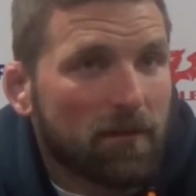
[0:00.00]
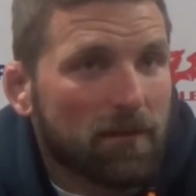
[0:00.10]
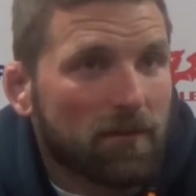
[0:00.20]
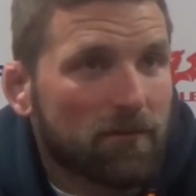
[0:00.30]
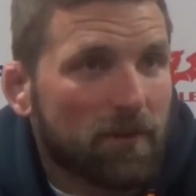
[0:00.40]

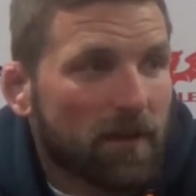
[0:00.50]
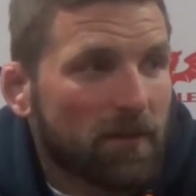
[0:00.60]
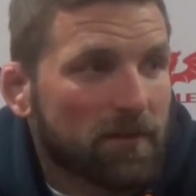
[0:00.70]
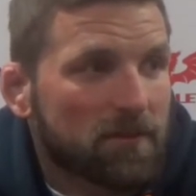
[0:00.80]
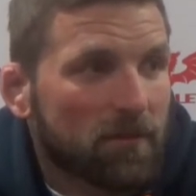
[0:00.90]
You know,
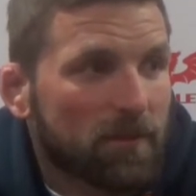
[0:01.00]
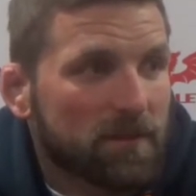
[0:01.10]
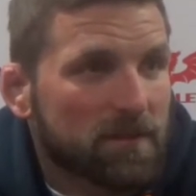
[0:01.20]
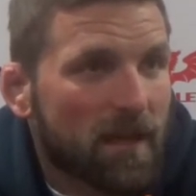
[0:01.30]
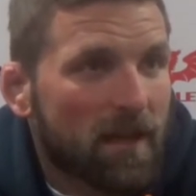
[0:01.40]
regularly topping
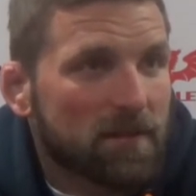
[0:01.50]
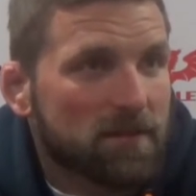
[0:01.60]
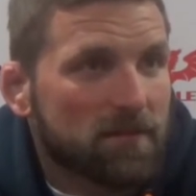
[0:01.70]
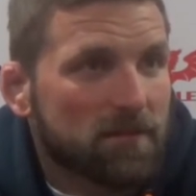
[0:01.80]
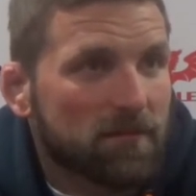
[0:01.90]
the
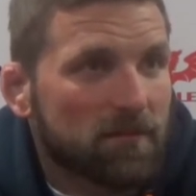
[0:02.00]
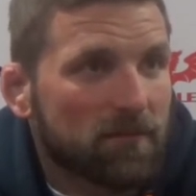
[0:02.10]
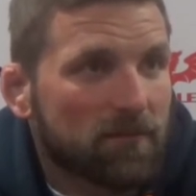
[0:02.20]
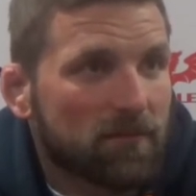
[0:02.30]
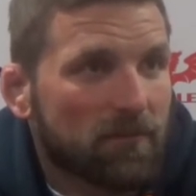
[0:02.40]
stats,
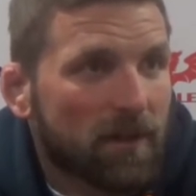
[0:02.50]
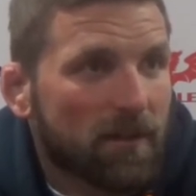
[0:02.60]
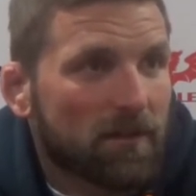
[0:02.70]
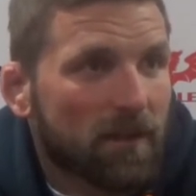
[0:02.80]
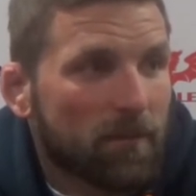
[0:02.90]

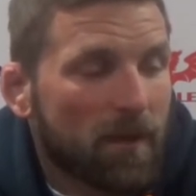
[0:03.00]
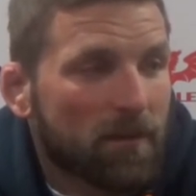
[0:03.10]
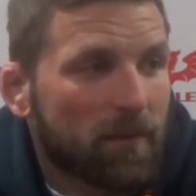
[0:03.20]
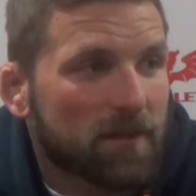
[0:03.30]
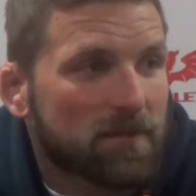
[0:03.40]
regularly getting man
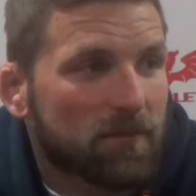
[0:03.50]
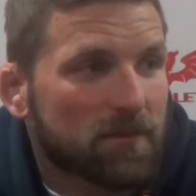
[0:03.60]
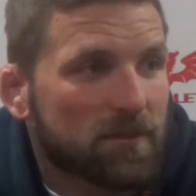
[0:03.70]
of the match awards.